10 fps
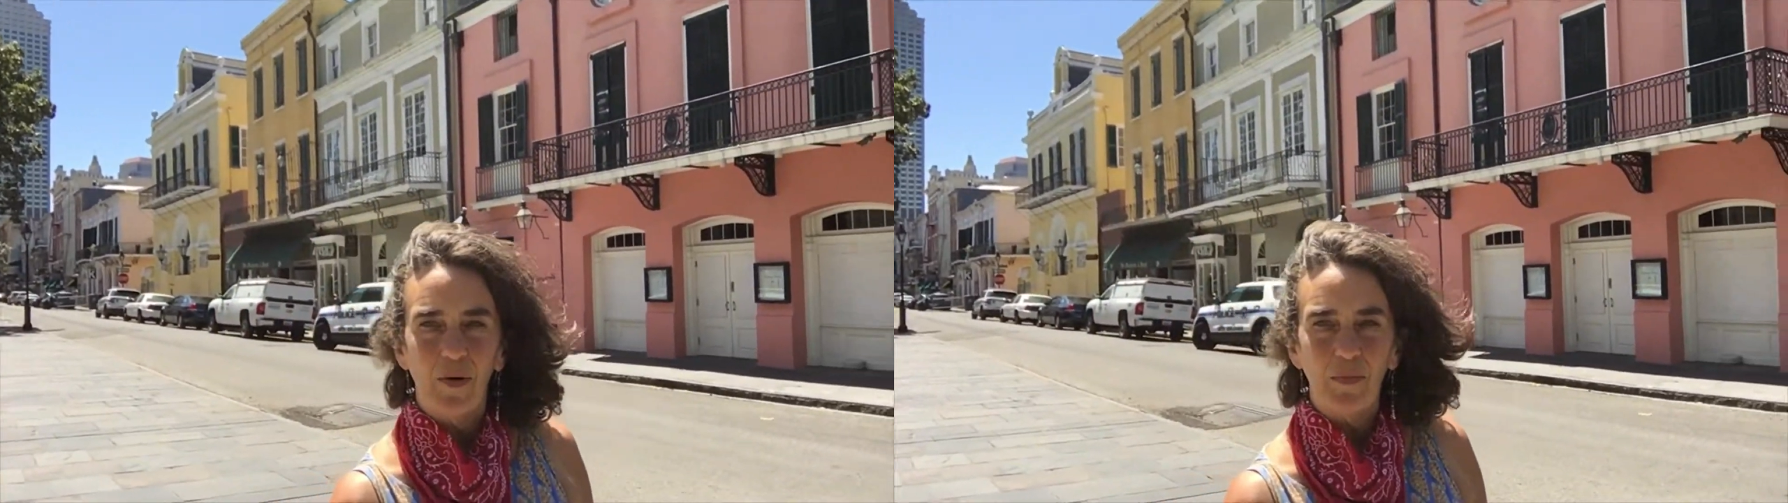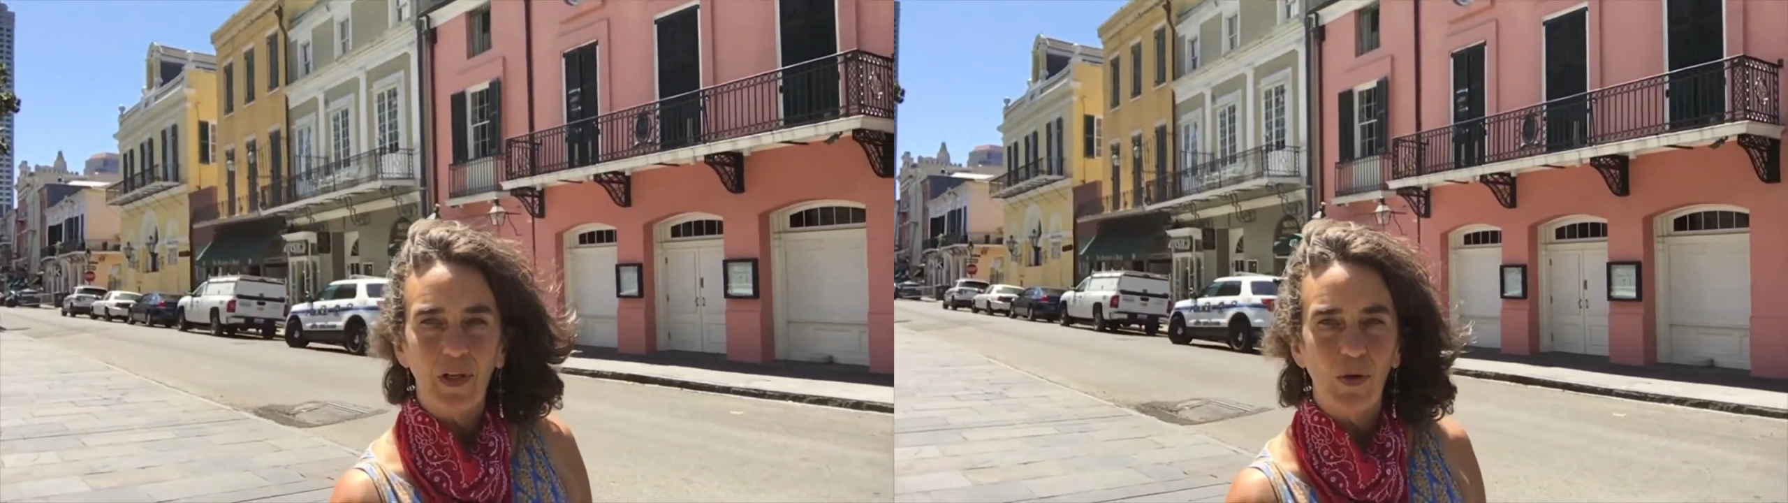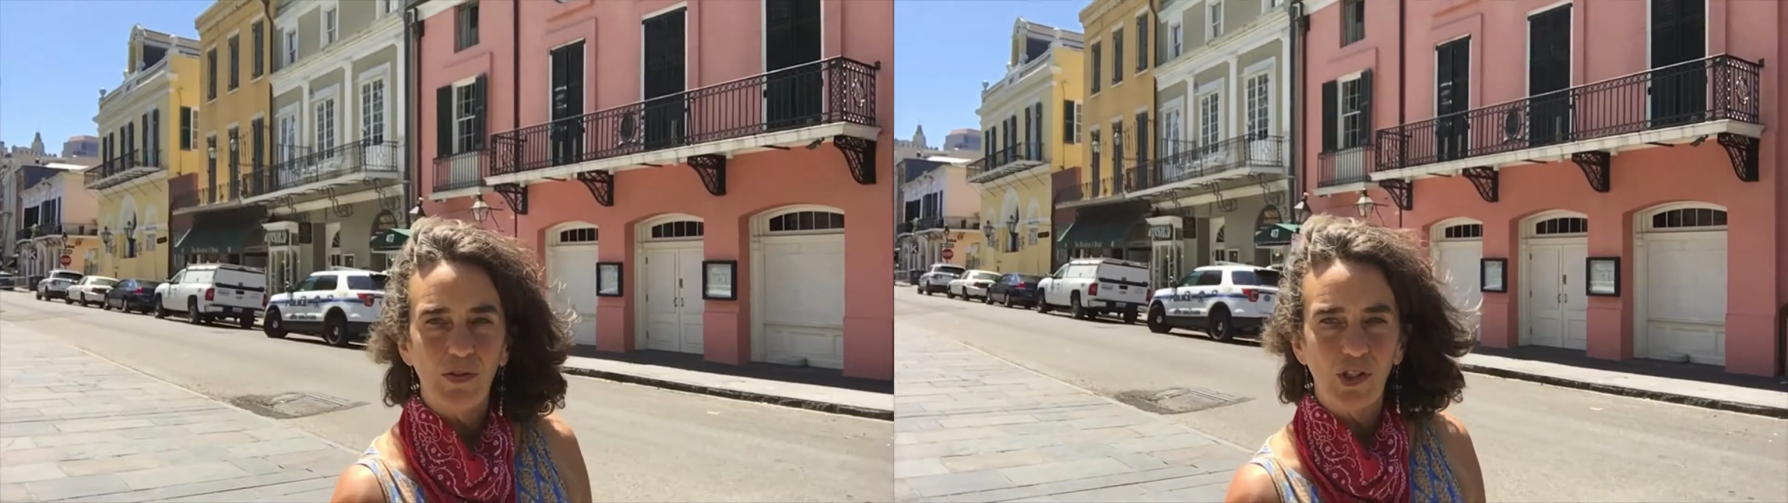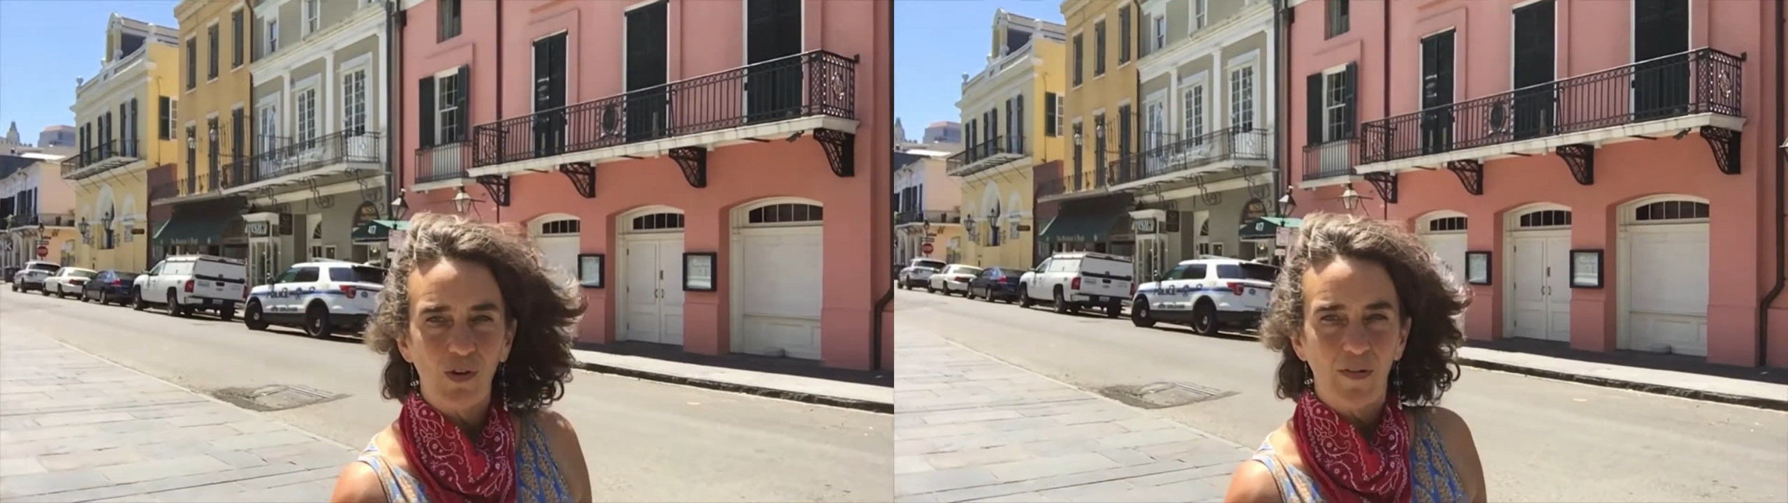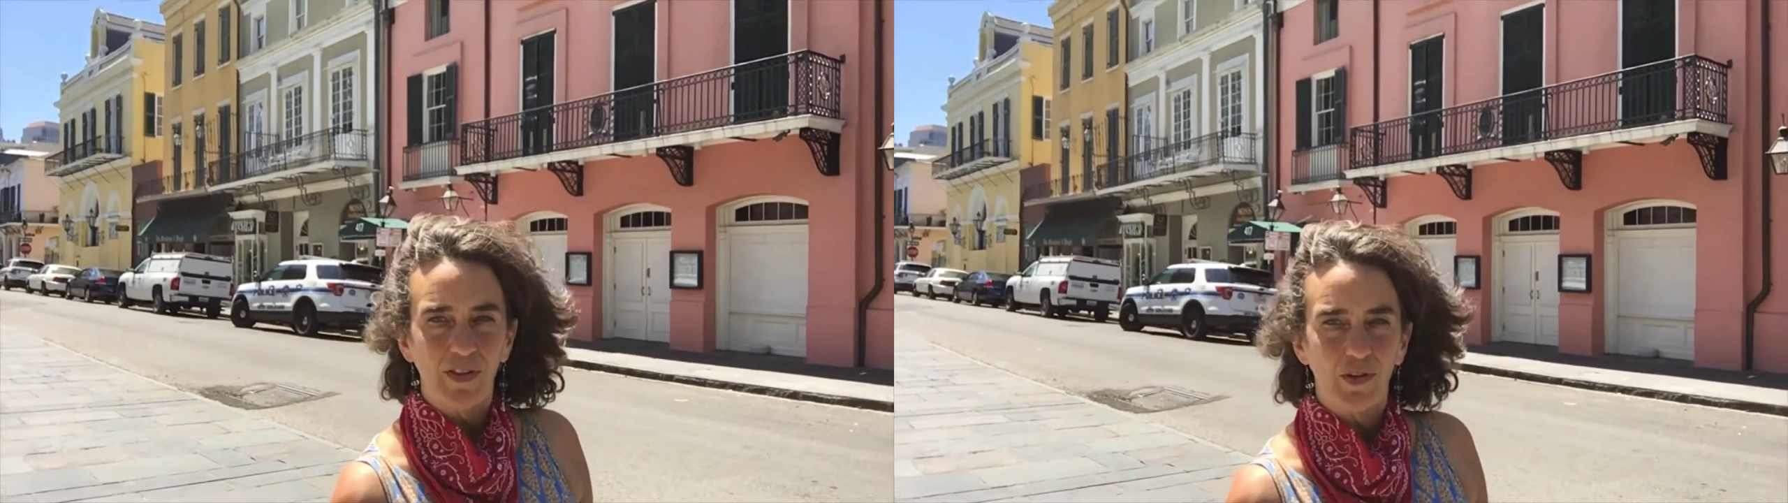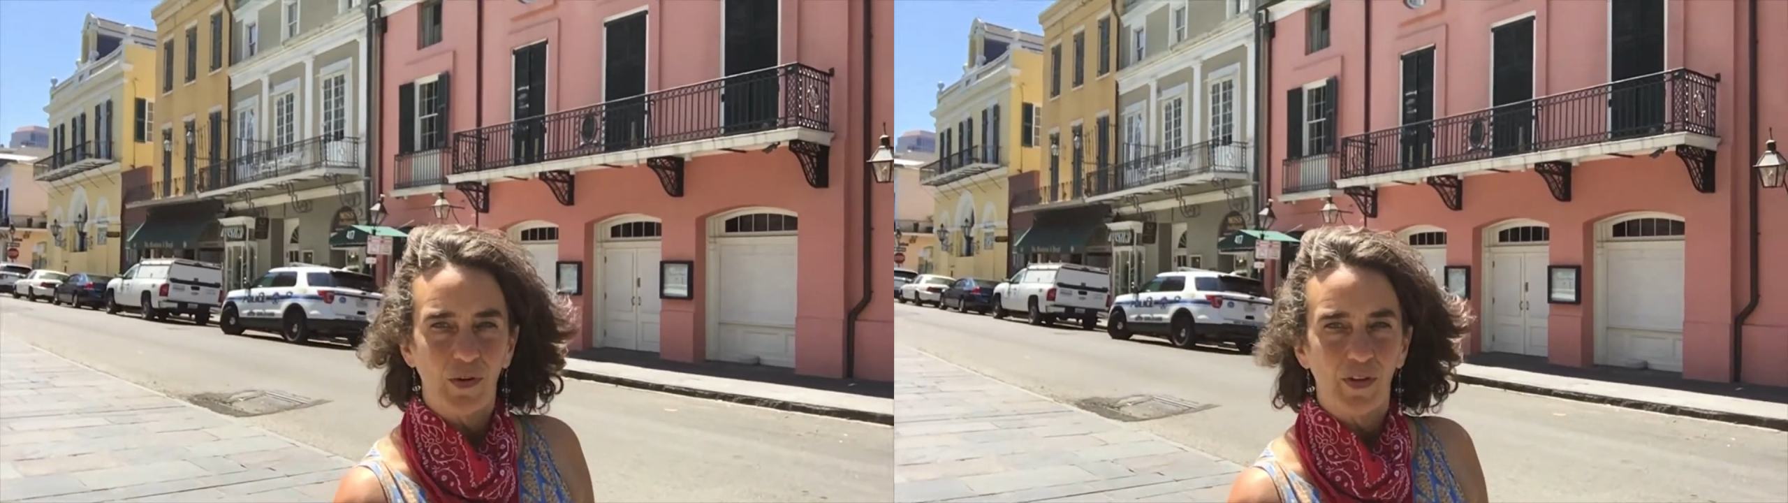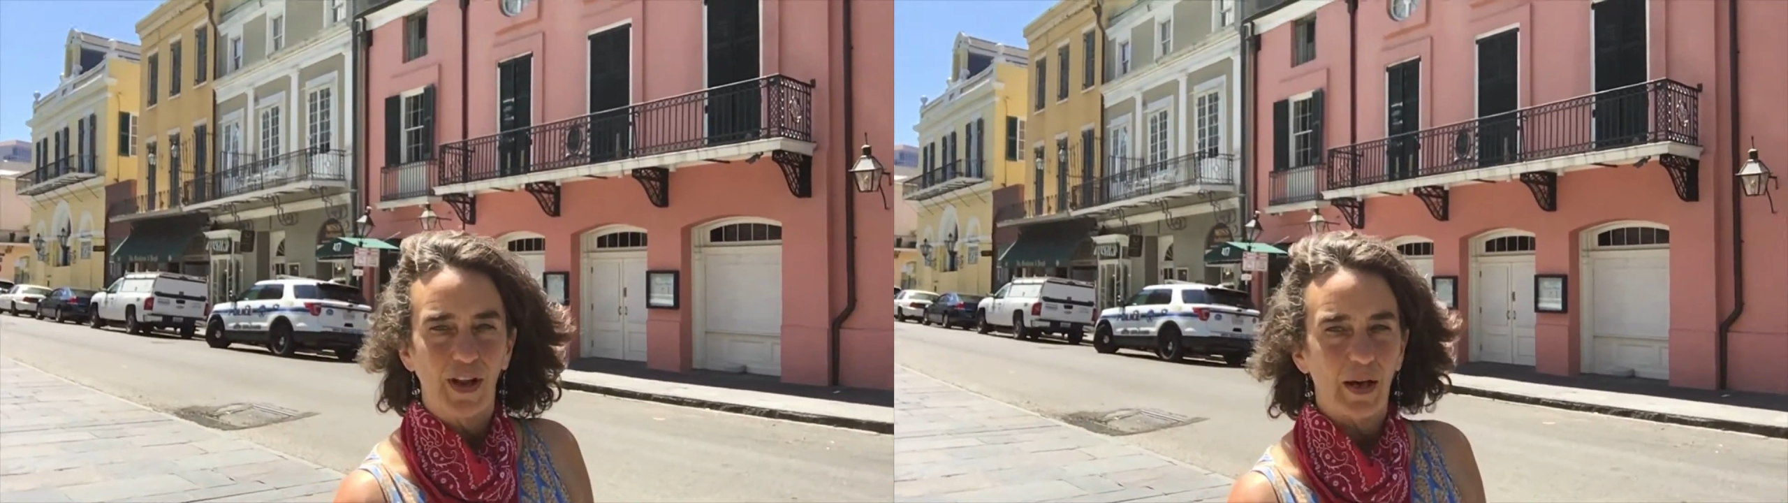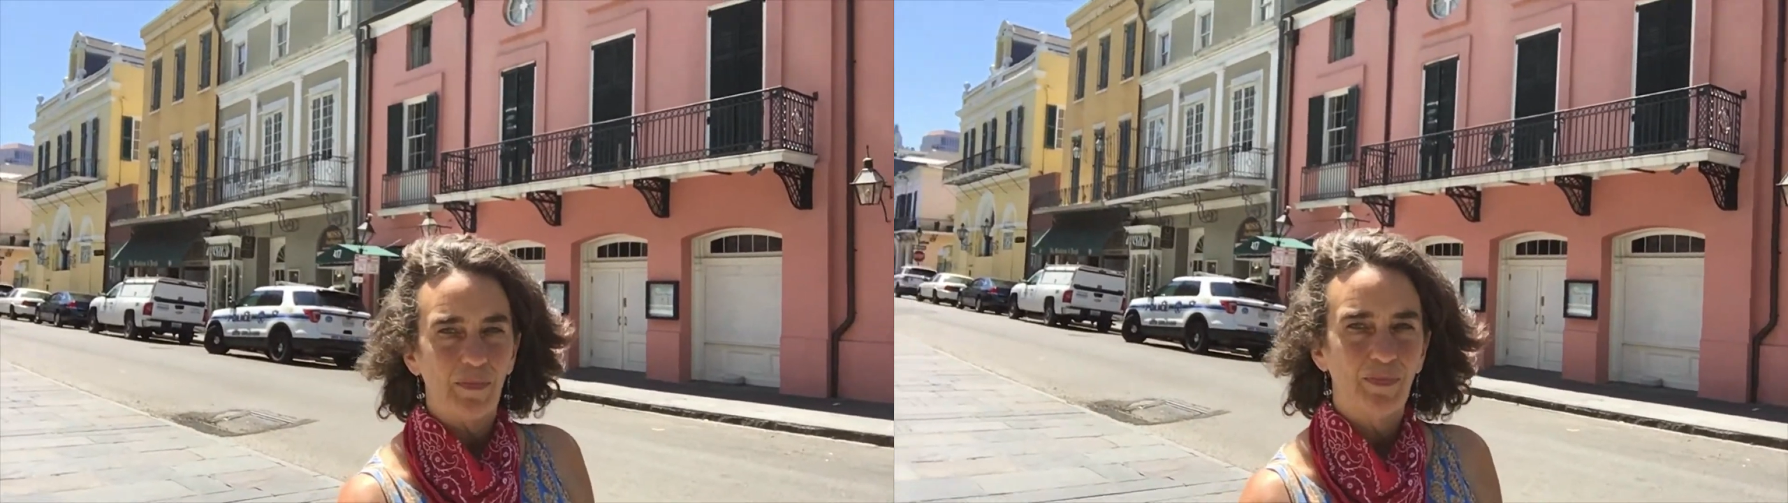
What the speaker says: closed to traffic during the day.